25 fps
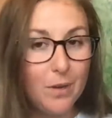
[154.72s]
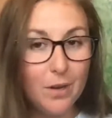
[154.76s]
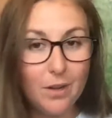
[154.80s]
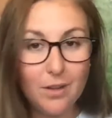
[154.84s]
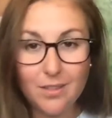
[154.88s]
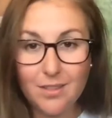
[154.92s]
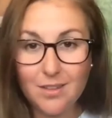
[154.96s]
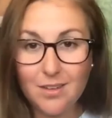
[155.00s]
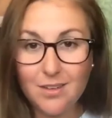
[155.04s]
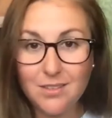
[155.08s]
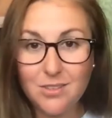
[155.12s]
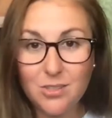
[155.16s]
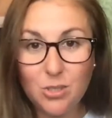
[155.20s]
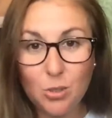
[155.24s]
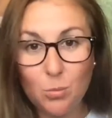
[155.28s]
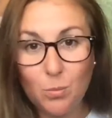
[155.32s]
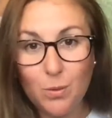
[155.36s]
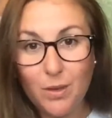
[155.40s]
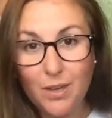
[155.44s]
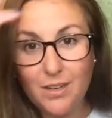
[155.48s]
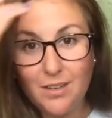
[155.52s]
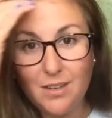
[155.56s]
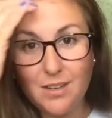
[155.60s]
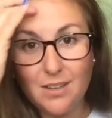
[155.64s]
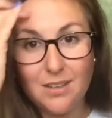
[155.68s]
nothing is too
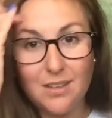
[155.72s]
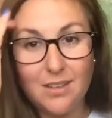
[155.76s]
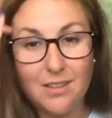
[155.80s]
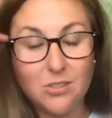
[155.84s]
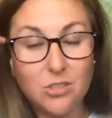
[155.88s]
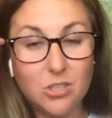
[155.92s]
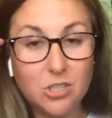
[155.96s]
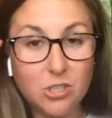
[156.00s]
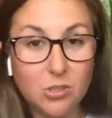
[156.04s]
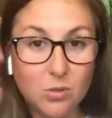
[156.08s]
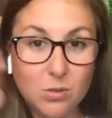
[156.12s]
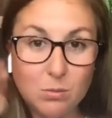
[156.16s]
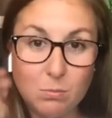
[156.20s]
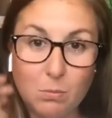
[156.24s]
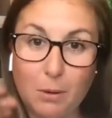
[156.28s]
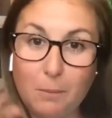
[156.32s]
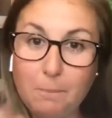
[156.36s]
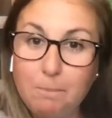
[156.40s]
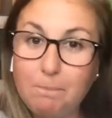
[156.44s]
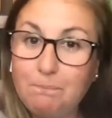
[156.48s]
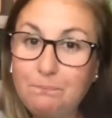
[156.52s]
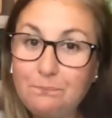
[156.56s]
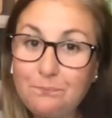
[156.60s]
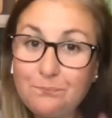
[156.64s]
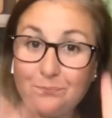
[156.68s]
big, nothing is too
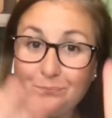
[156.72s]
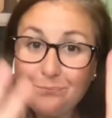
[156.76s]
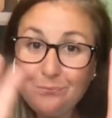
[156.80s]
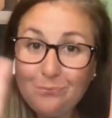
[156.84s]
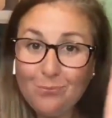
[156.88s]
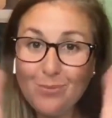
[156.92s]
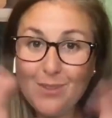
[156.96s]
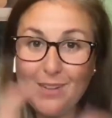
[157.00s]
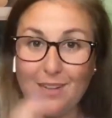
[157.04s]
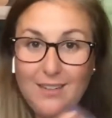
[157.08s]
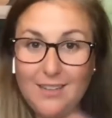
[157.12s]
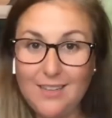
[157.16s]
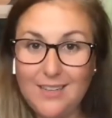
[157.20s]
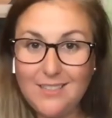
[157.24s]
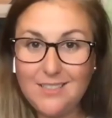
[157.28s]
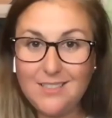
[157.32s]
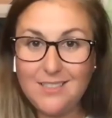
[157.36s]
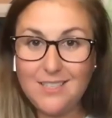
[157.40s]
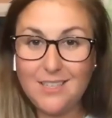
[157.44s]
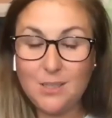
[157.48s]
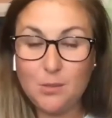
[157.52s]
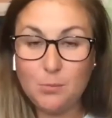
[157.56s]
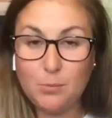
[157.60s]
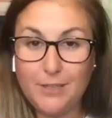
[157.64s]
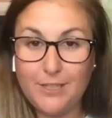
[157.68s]
small. Let's
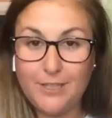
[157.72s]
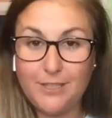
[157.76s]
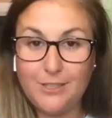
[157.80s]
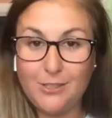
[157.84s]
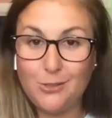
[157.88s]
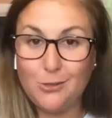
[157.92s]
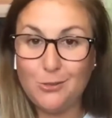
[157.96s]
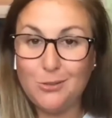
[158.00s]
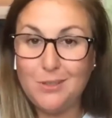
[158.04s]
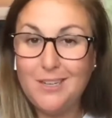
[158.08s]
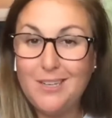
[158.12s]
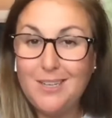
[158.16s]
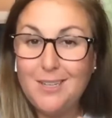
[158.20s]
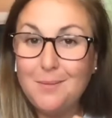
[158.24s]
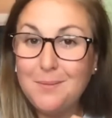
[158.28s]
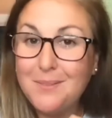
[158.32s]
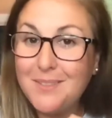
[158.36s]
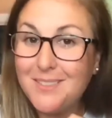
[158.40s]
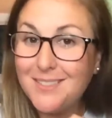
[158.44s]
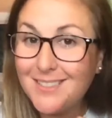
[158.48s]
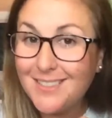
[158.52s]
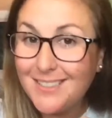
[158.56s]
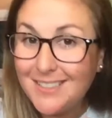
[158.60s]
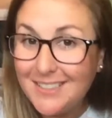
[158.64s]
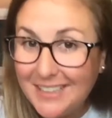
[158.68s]
celebrate you
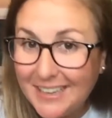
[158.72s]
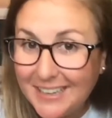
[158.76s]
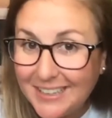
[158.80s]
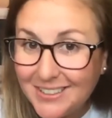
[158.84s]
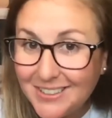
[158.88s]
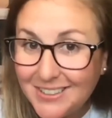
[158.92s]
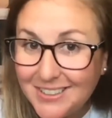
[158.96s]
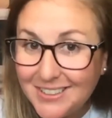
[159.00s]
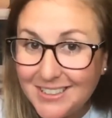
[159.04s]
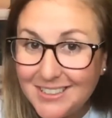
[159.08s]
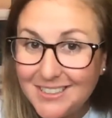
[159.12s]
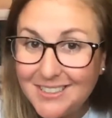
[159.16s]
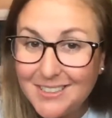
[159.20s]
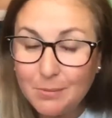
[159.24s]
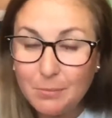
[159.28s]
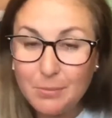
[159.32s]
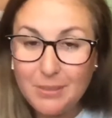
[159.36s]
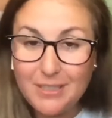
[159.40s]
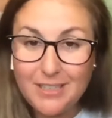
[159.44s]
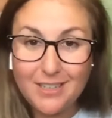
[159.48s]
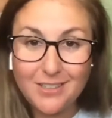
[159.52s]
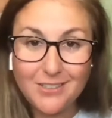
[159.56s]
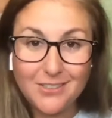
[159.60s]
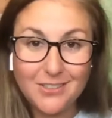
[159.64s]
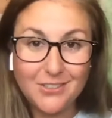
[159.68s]
because I guarantee
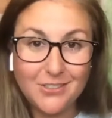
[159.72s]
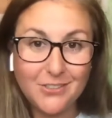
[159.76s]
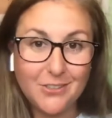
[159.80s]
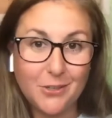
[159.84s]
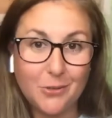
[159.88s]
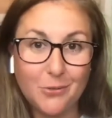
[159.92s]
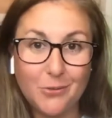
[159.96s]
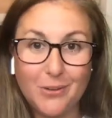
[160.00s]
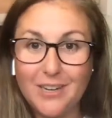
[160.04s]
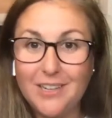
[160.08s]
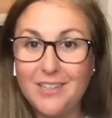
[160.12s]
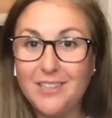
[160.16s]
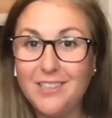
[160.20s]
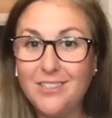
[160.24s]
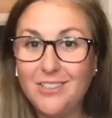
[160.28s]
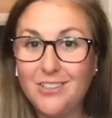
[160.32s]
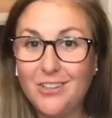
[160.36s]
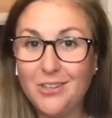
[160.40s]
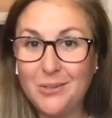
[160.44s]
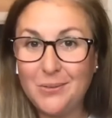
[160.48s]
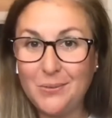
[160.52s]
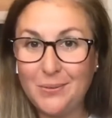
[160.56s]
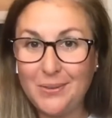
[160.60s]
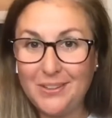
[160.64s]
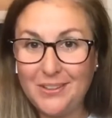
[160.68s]
somebody else is going to rally
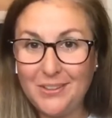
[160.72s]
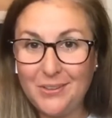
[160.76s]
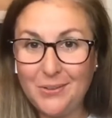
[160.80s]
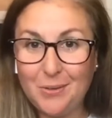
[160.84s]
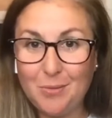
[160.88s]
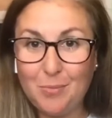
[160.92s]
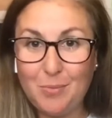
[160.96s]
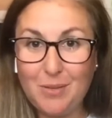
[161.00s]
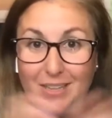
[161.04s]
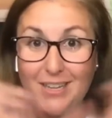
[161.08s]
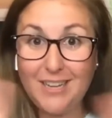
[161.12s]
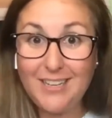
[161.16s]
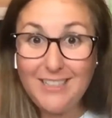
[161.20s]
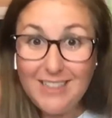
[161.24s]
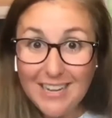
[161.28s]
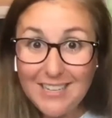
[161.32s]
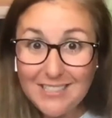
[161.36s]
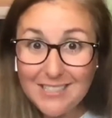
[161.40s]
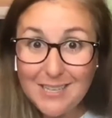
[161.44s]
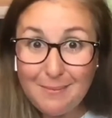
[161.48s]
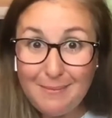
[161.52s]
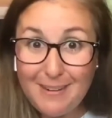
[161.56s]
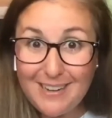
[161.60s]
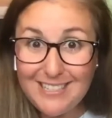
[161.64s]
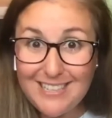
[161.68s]
along with you and be like,
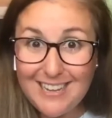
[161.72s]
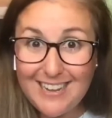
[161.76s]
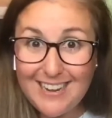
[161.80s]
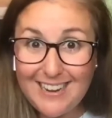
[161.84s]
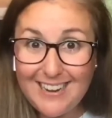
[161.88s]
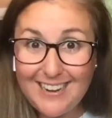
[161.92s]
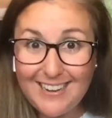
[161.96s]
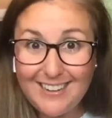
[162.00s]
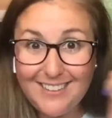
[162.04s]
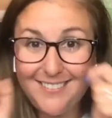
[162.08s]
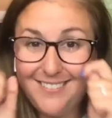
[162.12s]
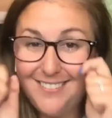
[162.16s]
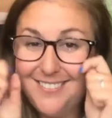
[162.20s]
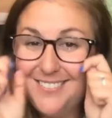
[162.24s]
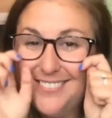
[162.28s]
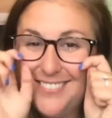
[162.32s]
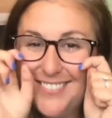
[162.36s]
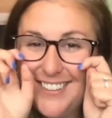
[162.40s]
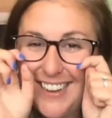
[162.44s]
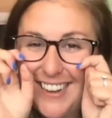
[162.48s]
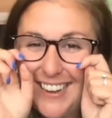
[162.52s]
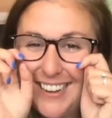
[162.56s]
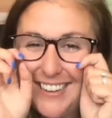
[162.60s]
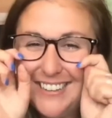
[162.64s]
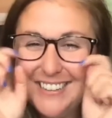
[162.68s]
that's amazing.
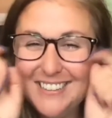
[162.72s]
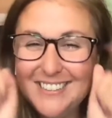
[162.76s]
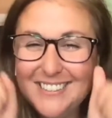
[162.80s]
Okay,